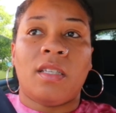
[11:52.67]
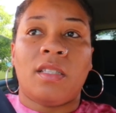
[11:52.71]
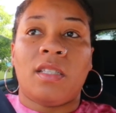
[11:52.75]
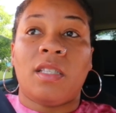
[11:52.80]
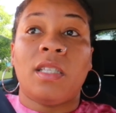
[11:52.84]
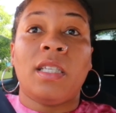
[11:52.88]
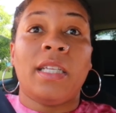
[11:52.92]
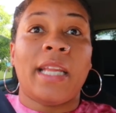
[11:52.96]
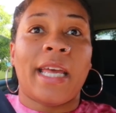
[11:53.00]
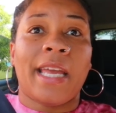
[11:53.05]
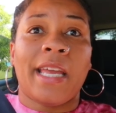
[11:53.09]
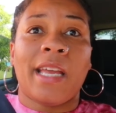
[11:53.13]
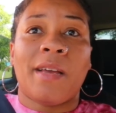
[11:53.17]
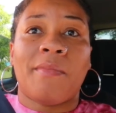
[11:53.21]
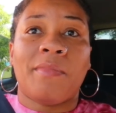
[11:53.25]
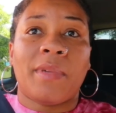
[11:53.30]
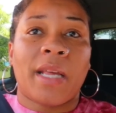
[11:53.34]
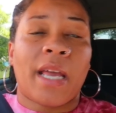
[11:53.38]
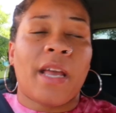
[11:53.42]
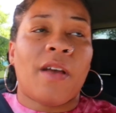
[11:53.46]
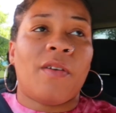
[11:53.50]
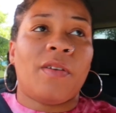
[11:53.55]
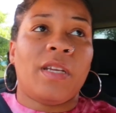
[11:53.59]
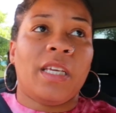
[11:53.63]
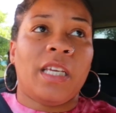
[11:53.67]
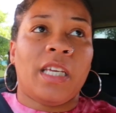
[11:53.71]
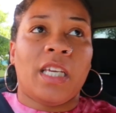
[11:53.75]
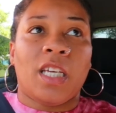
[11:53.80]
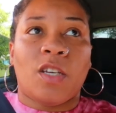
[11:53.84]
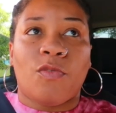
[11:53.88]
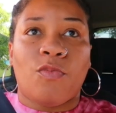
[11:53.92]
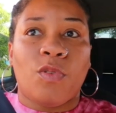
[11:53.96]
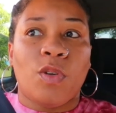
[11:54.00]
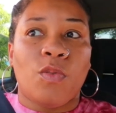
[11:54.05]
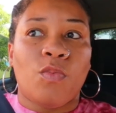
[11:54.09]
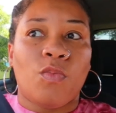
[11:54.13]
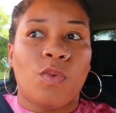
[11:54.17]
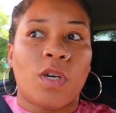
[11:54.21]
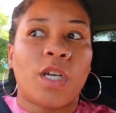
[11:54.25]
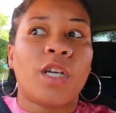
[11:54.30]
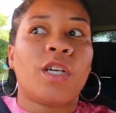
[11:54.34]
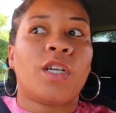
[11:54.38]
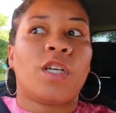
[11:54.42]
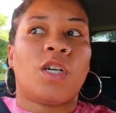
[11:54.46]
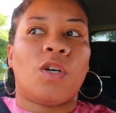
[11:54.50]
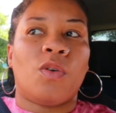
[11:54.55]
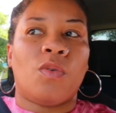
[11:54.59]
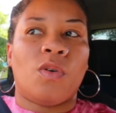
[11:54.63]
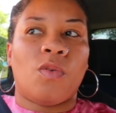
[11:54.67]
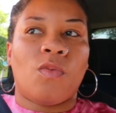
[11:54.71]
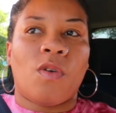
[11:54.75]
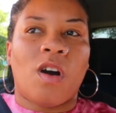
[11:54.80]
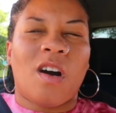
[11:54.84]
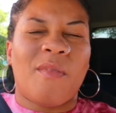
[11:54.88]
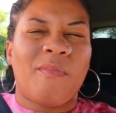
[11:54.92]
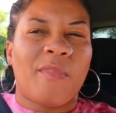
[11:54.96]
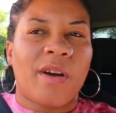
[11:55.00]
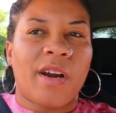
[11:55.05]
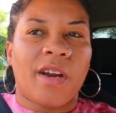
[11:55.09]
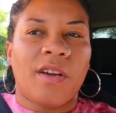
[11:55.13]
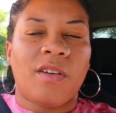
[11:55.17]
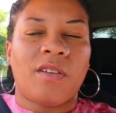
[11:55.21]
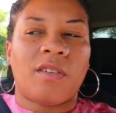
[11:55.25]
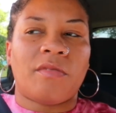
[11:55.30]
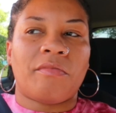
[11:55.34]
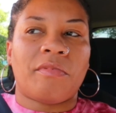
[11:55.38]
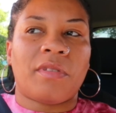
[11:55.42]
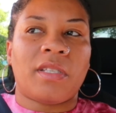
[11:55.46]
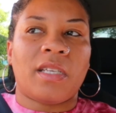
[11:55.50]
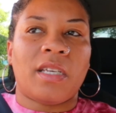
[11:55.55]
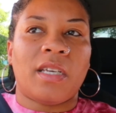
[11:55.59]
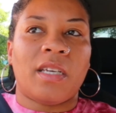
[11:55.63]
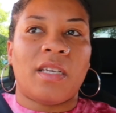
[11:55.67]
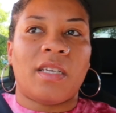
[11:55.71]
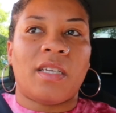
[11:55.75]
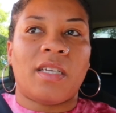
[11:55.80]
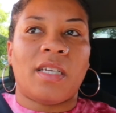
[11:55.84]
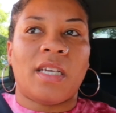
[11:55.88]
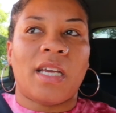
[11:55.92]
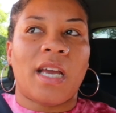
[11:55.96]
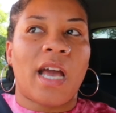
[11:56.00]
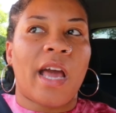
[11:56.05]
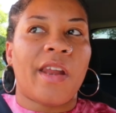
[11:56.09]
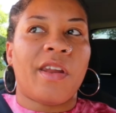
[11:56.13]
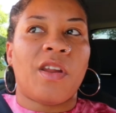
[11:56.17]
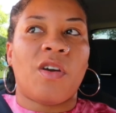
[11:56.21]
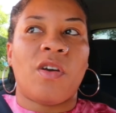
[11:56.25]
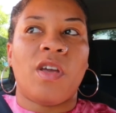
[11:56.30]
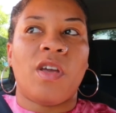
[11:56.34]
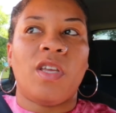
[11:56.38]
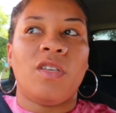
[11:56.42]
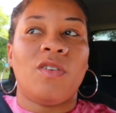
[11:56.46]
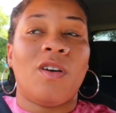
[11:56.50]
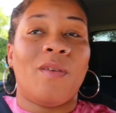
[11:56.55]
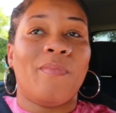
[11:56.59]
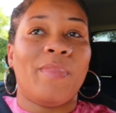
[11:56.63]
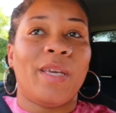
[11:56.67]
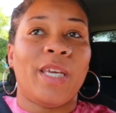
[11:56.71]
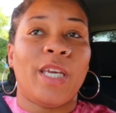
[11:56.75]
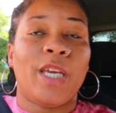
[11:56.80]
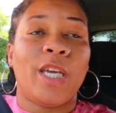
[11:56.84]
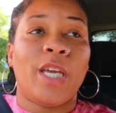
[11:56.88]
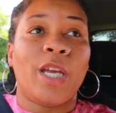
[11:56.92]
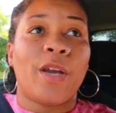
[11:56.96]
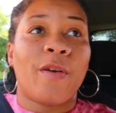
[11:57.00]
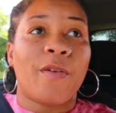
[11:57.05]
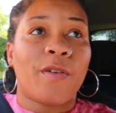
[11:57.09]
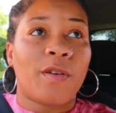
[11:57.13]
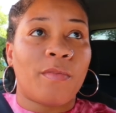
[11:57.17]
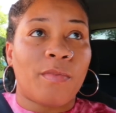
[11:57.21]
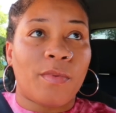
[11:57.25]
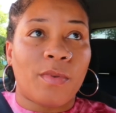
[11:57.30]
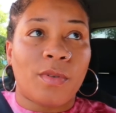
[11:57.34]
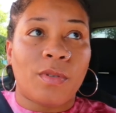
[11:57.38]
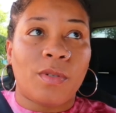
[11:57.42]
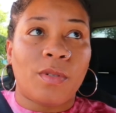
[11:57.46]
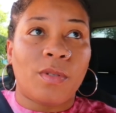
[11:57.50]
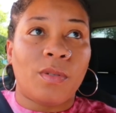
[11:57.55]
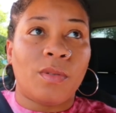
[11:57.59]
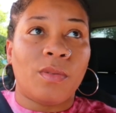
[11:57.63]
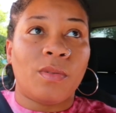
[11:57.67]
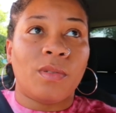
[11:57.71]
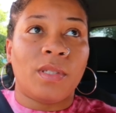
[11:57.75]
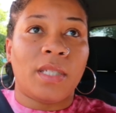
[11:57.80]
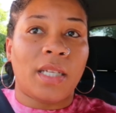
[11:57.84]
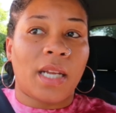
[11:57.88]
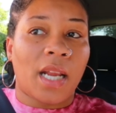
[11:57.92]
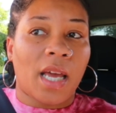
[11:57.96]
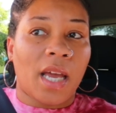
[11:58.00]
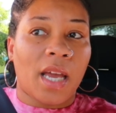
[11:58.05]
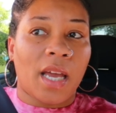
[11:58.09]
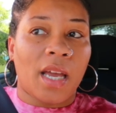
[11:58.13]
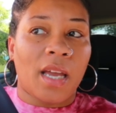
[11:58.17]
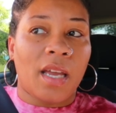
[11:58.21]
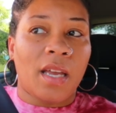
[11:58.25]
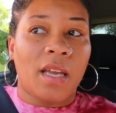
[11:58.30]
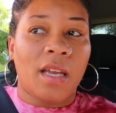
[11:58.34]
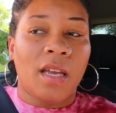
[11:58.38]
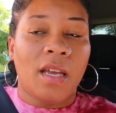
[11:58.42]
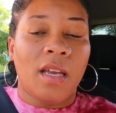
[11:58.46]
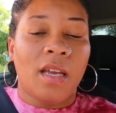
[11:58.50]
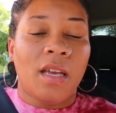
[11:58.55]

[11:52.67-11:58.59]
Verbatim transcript: to lay him down in if we were to go in Walmart. You know what I'm saying? I know he's going to be irritable today.